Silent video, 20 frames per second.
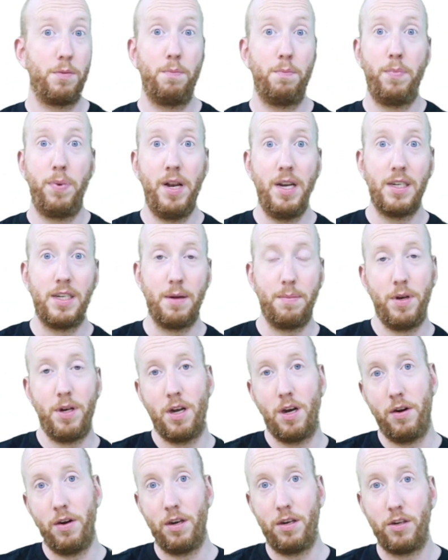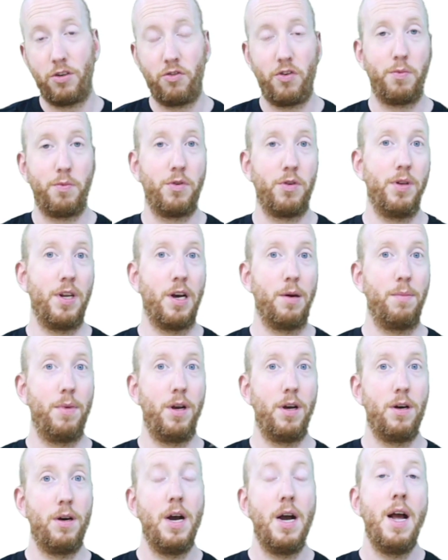Please let me know in the description down
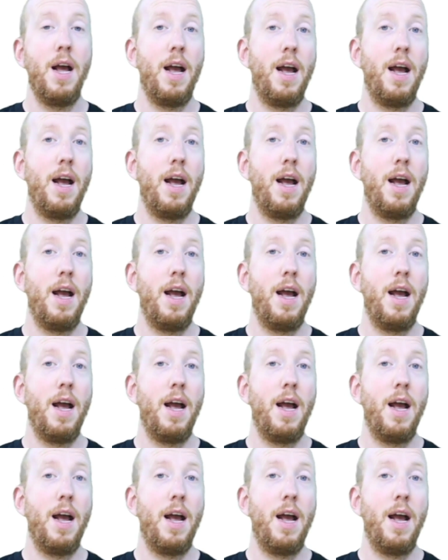below.